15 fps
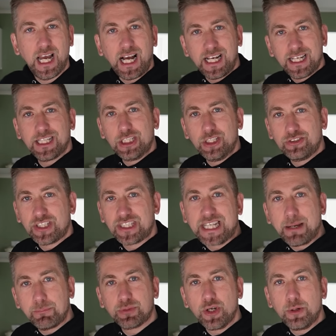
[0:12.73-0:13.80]
I had loads of
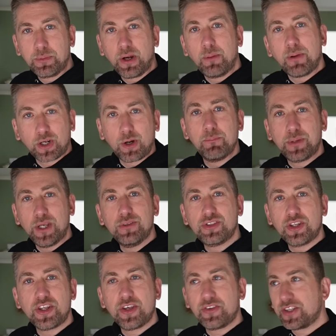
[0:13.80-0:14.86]
tabs open on my
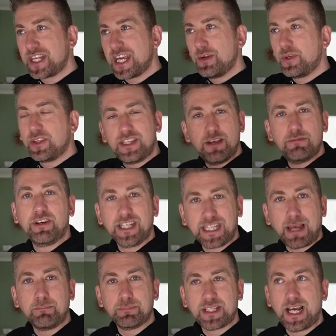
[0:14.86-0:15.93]
computer the other day with different
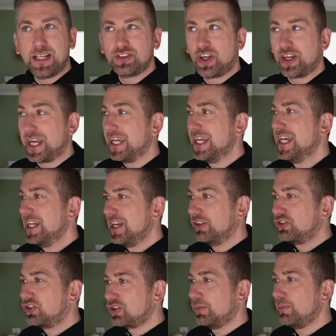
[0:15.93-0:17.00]
campsites on it,
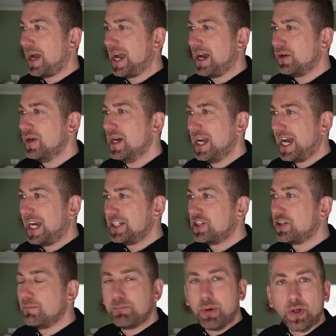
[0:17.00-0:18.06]
and somehow I ended
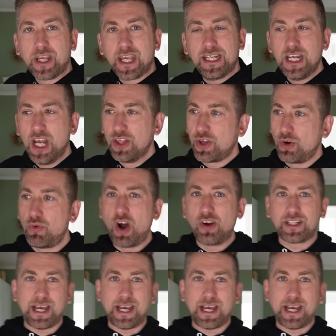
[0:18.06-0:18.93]
up booking the wrong